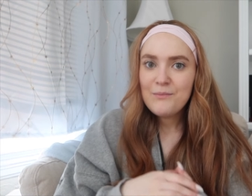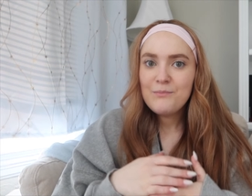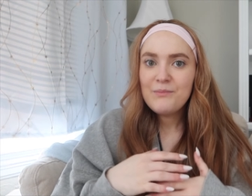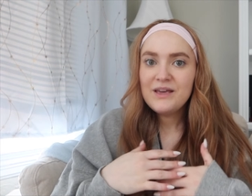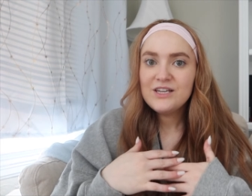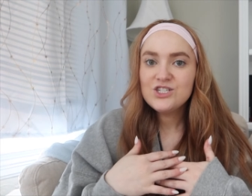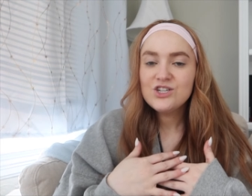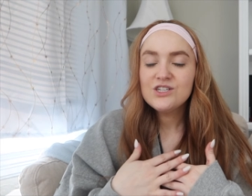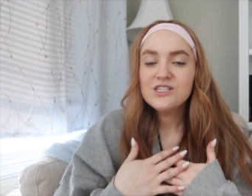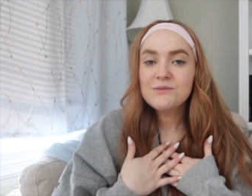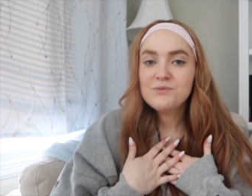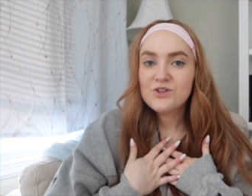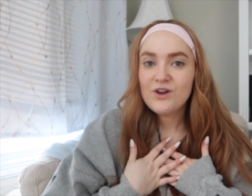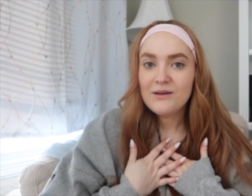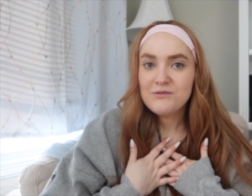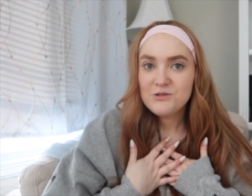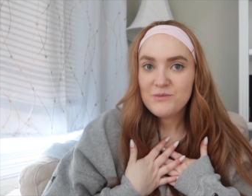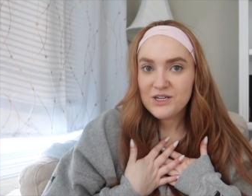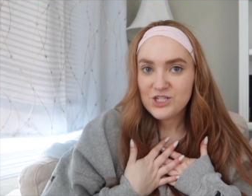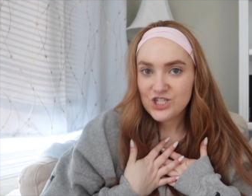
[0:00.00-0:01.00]
Make sure you
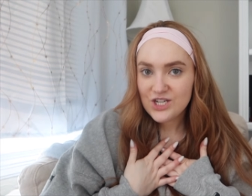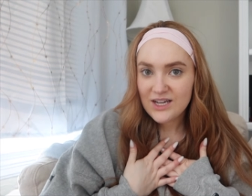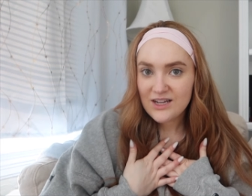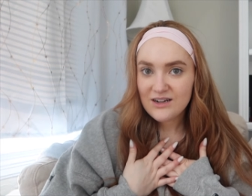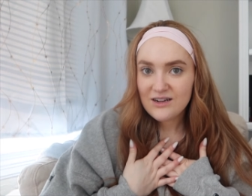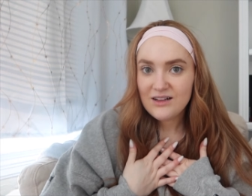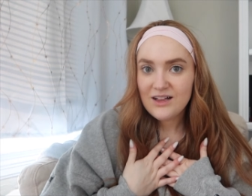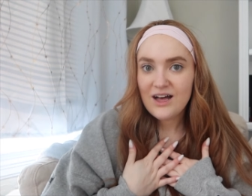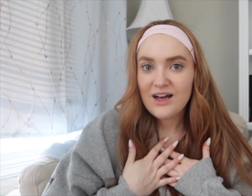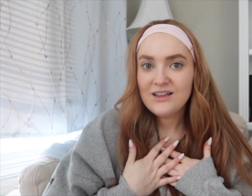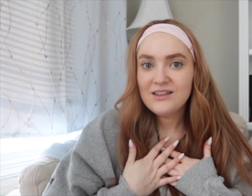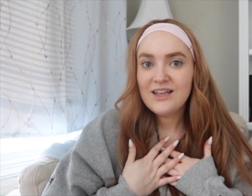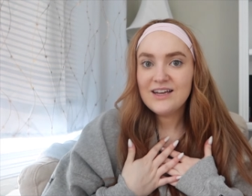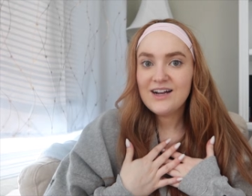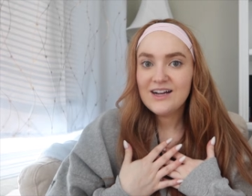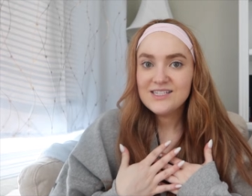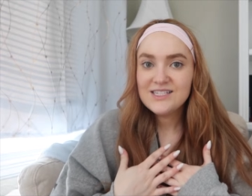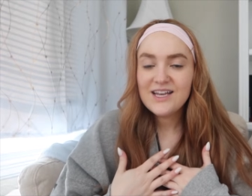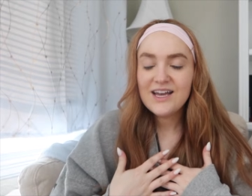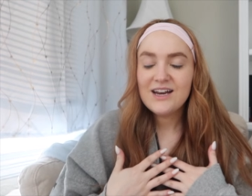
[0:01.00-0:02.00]
subscribe to my channel.
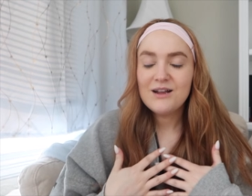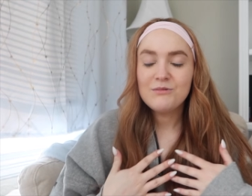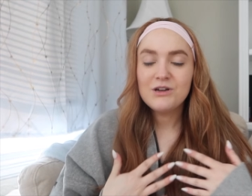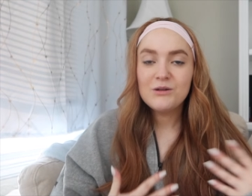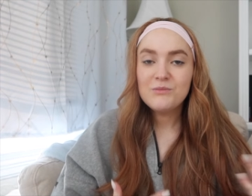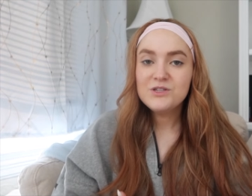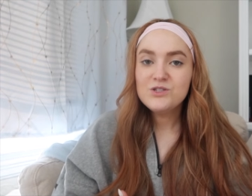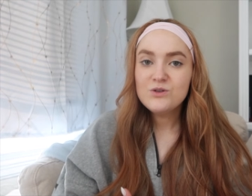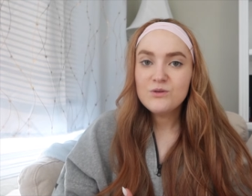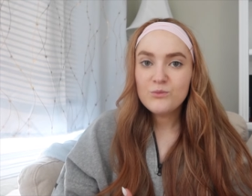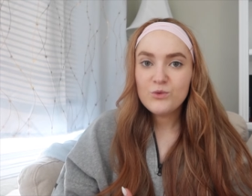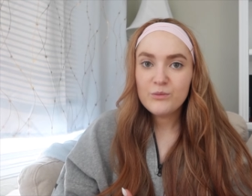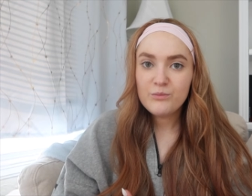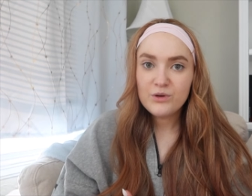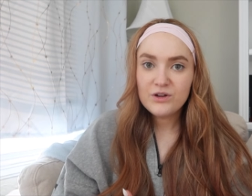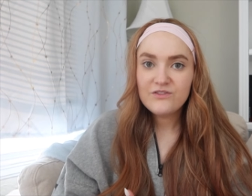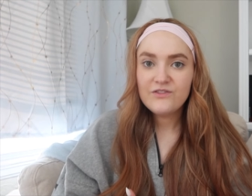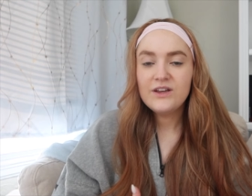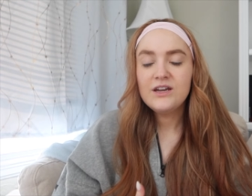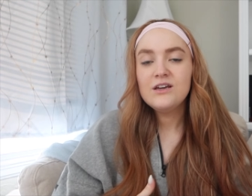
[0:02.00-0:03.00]
Like I said, I'm going to be doing more
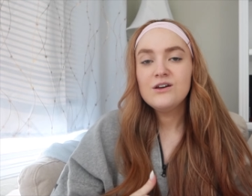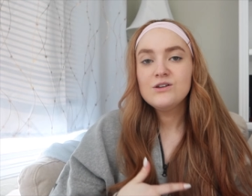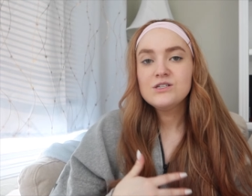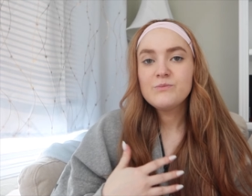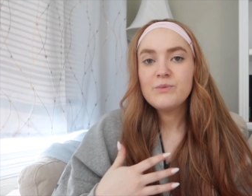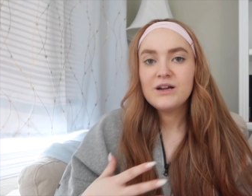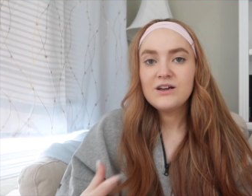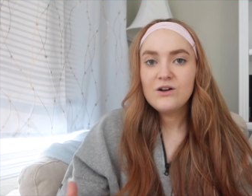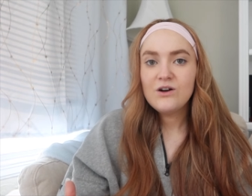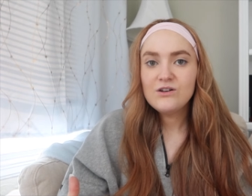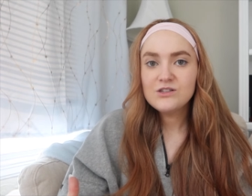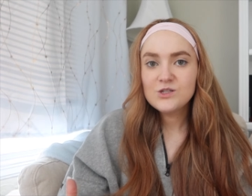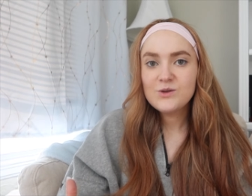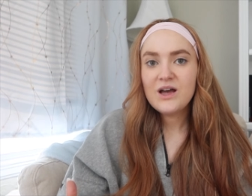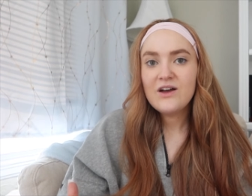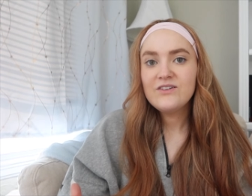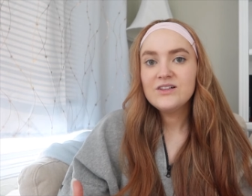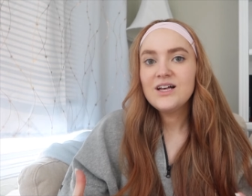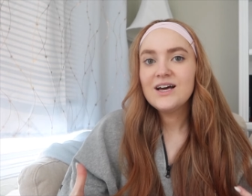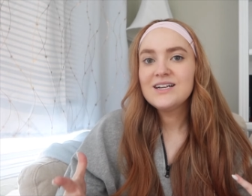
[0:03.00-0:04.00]
book videos, but I also
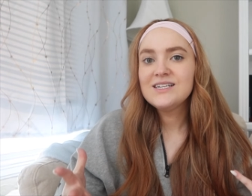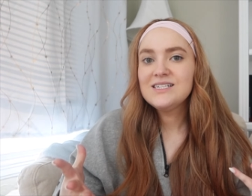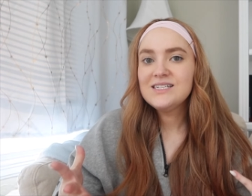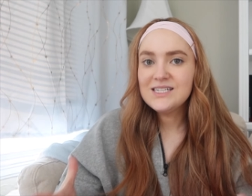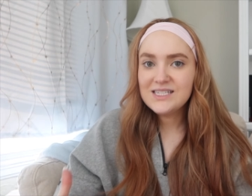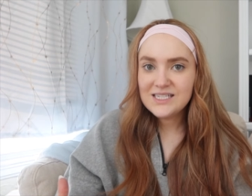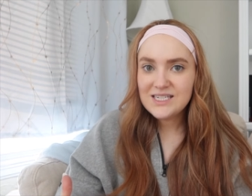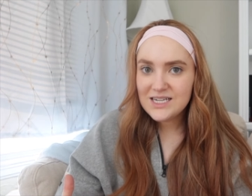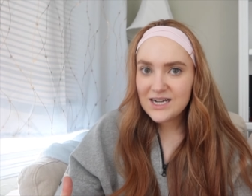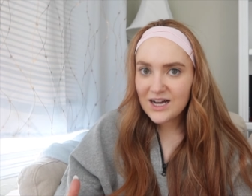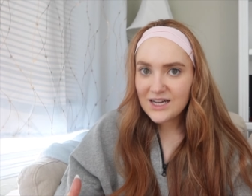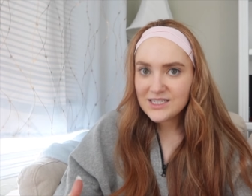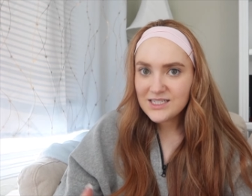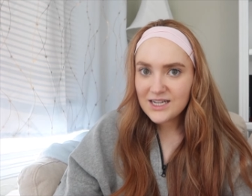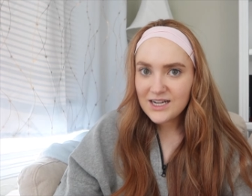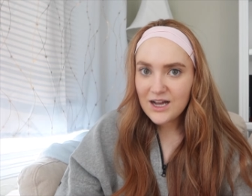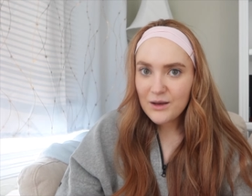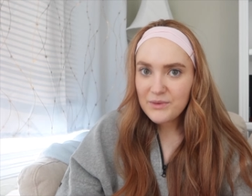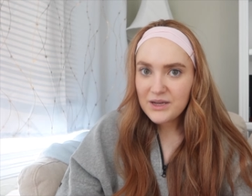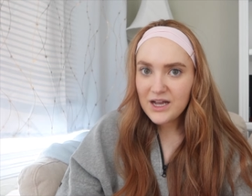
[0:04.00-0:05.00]
have a lot of Disney
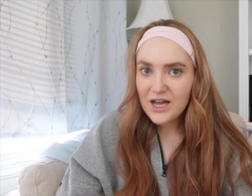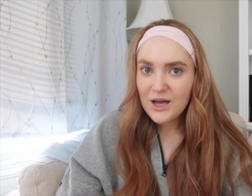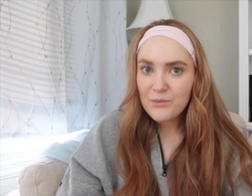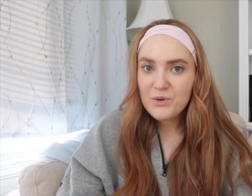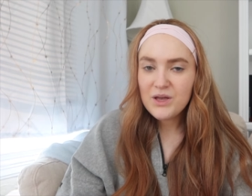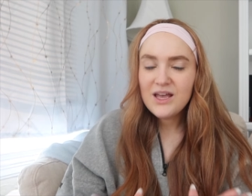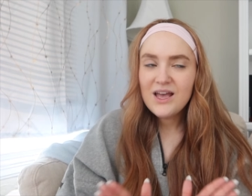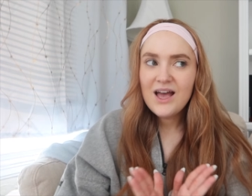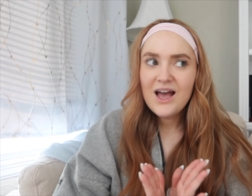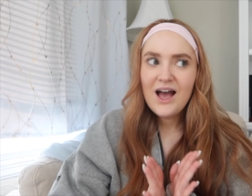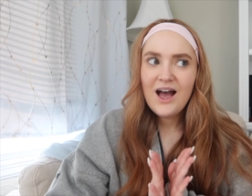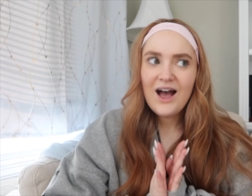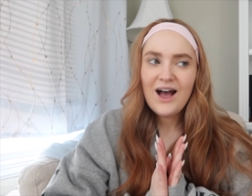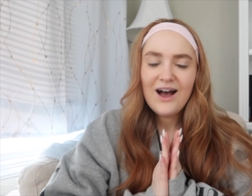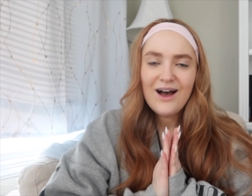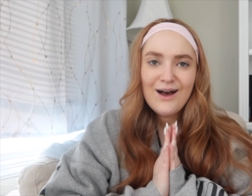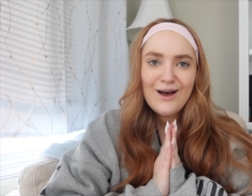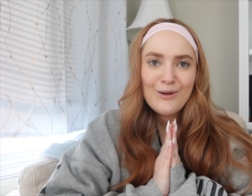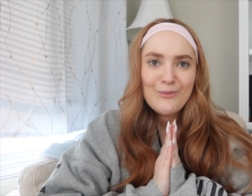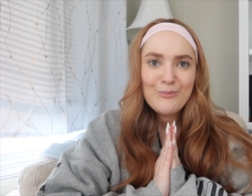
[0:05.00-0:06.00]
content coming up.
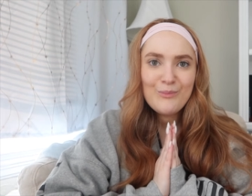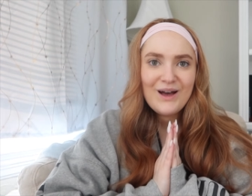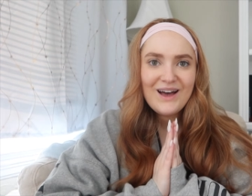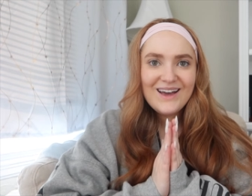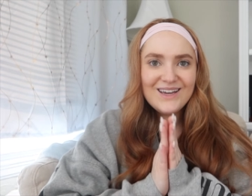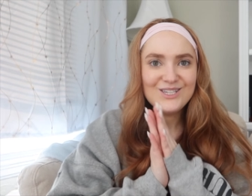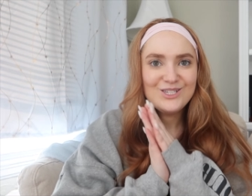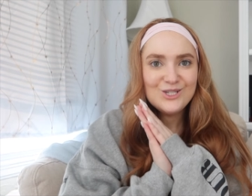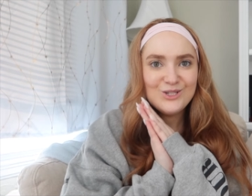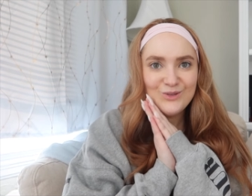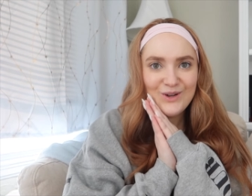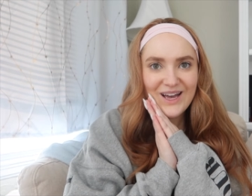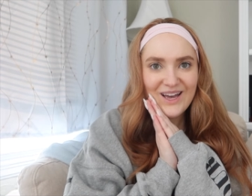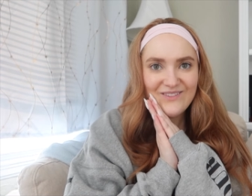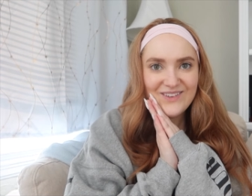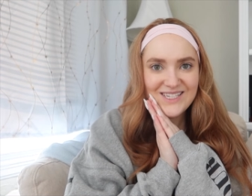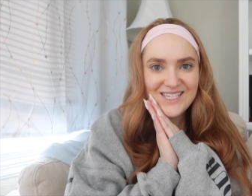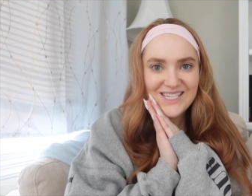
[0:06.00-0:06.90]
Um, I do have a